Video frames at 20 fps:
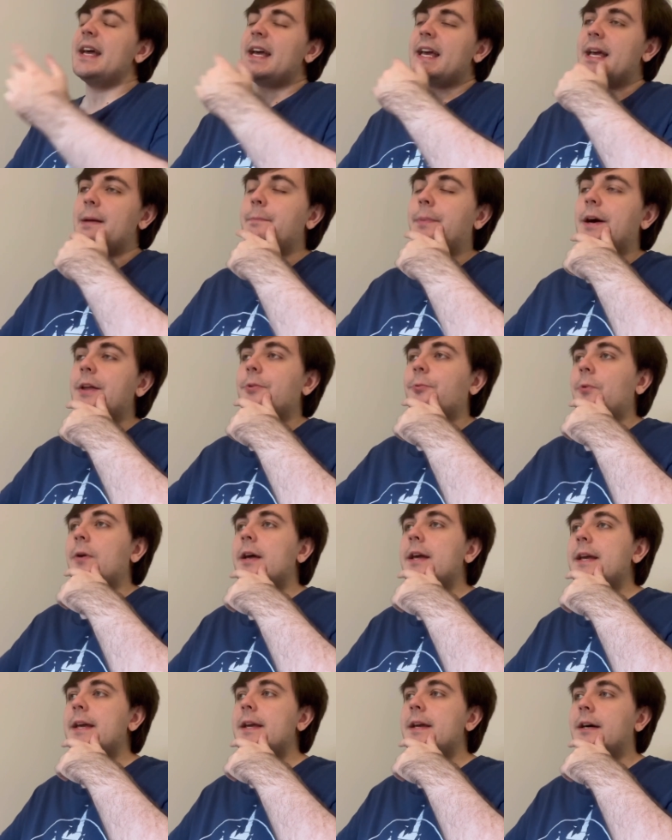And by the
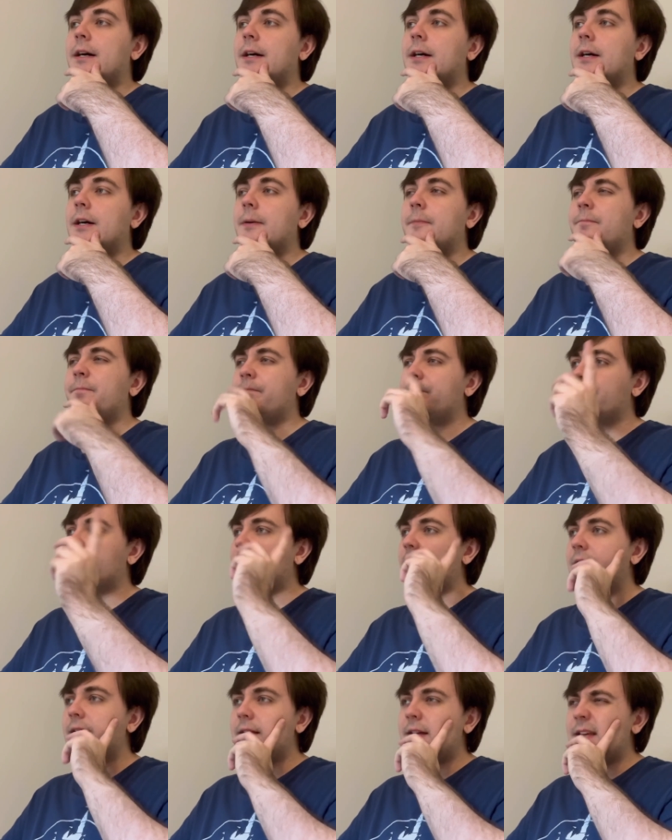way, um,
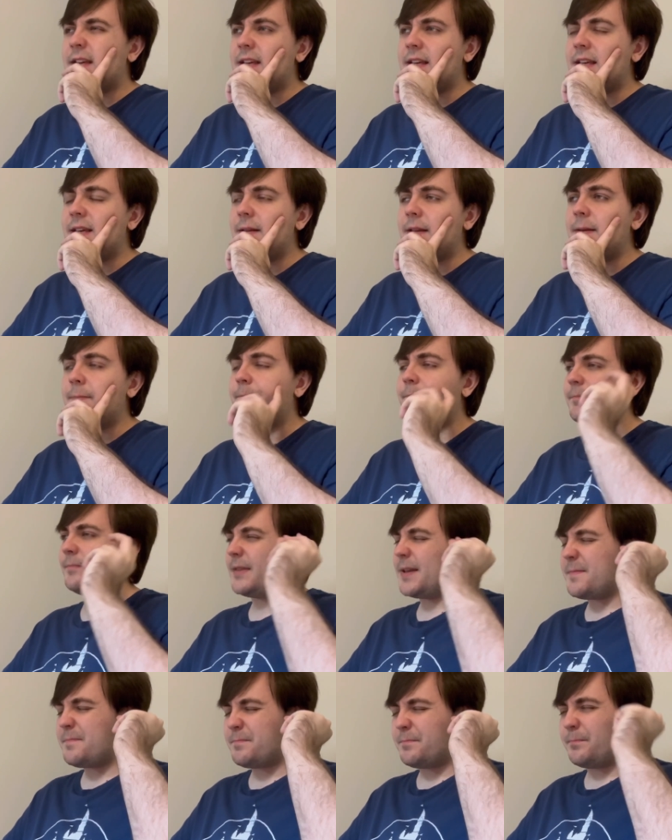it, it,
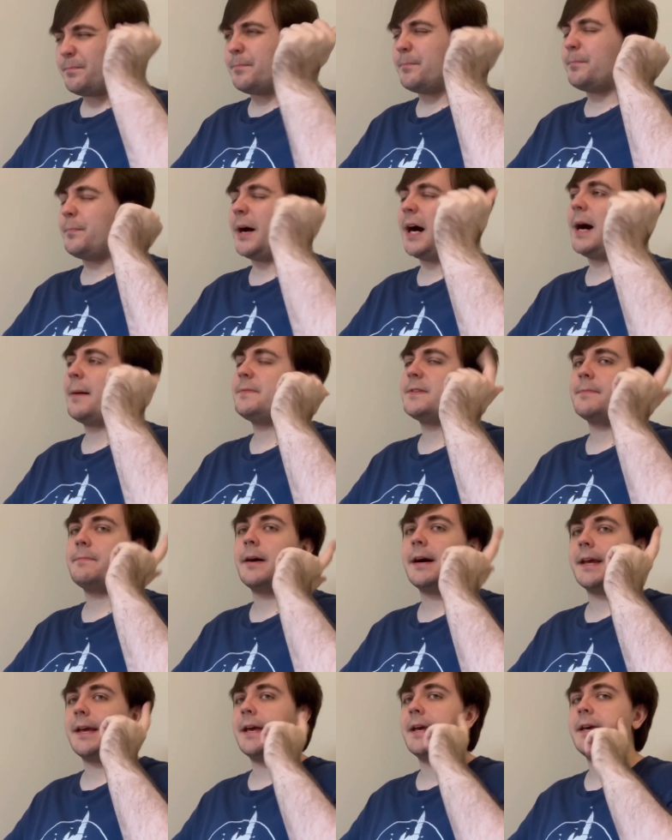it popped in
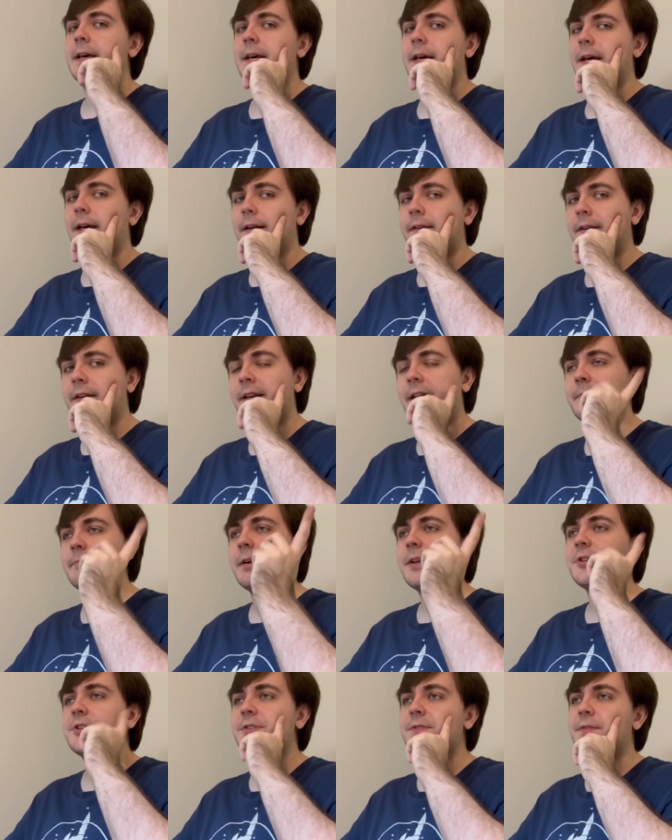my head, and I
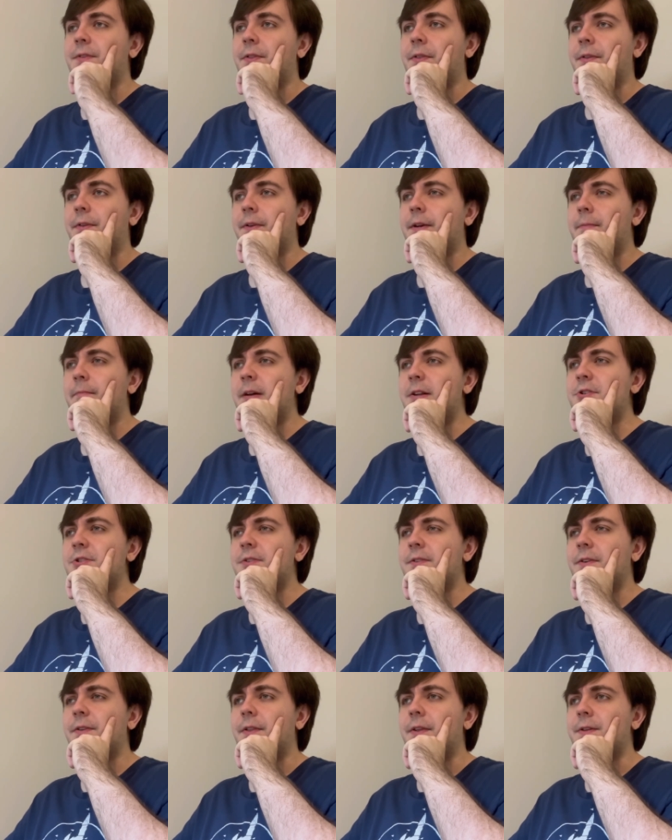mentioned I
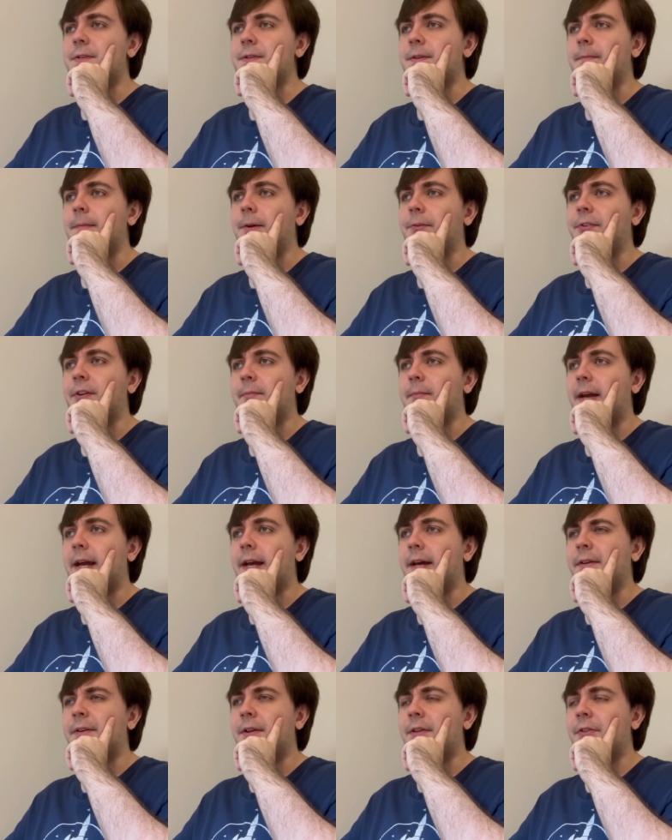mentioned this to Melting
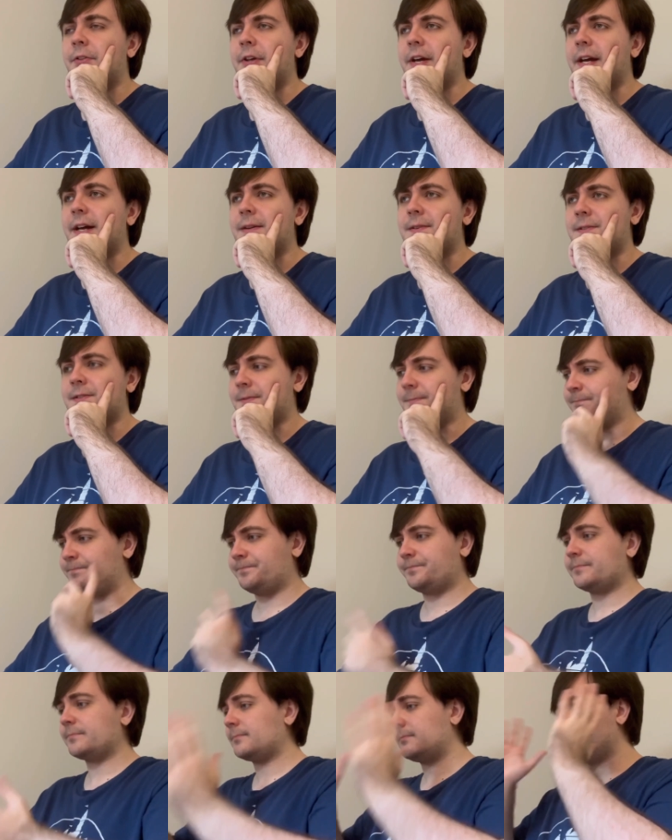Man that
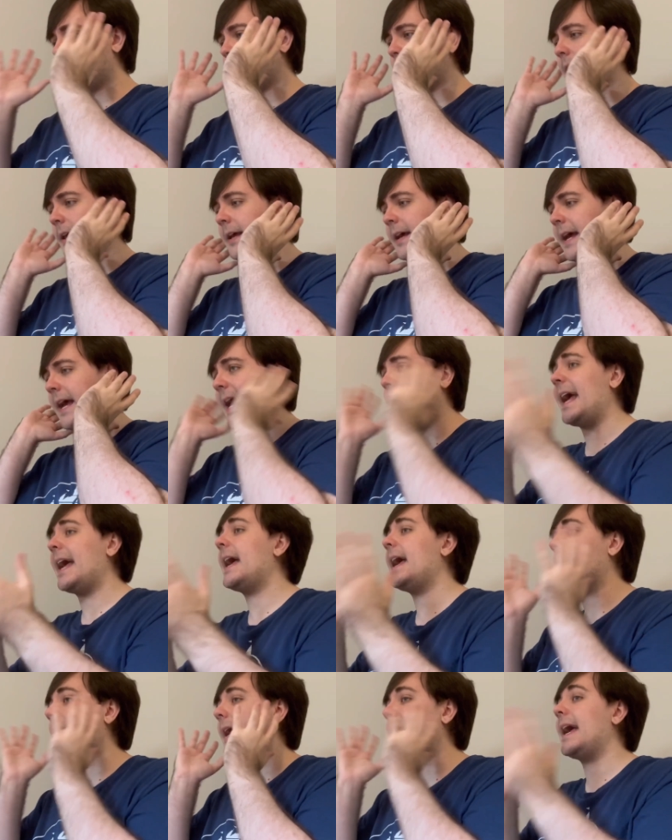
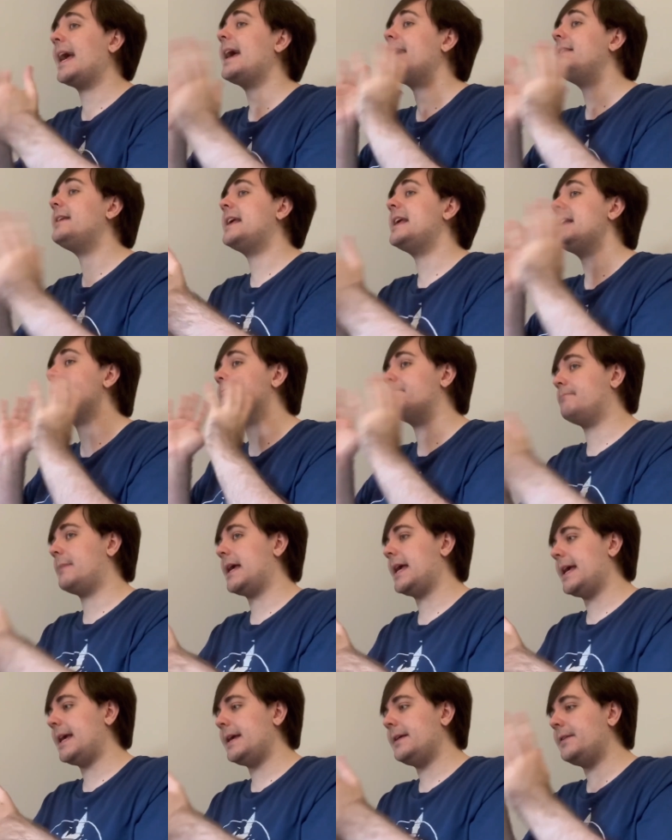ha had he
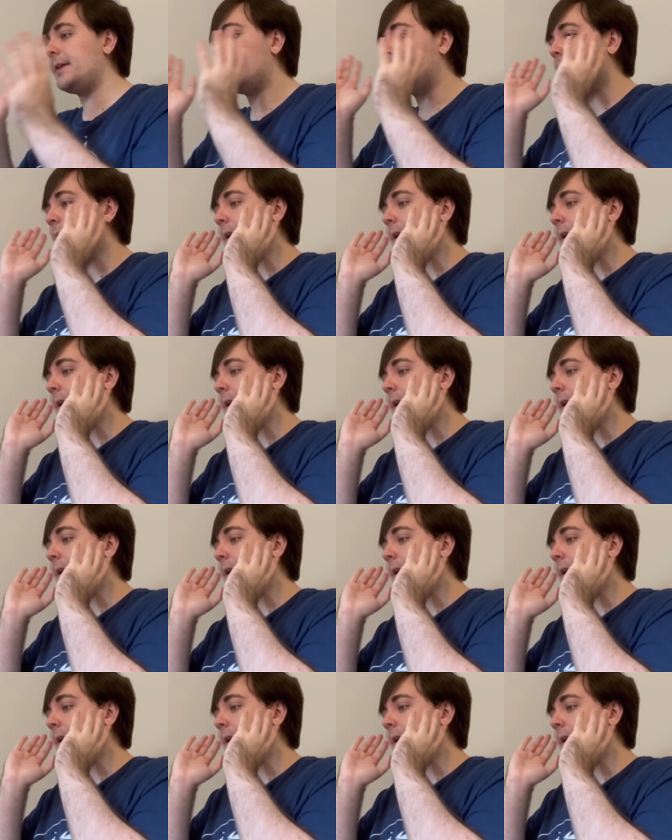made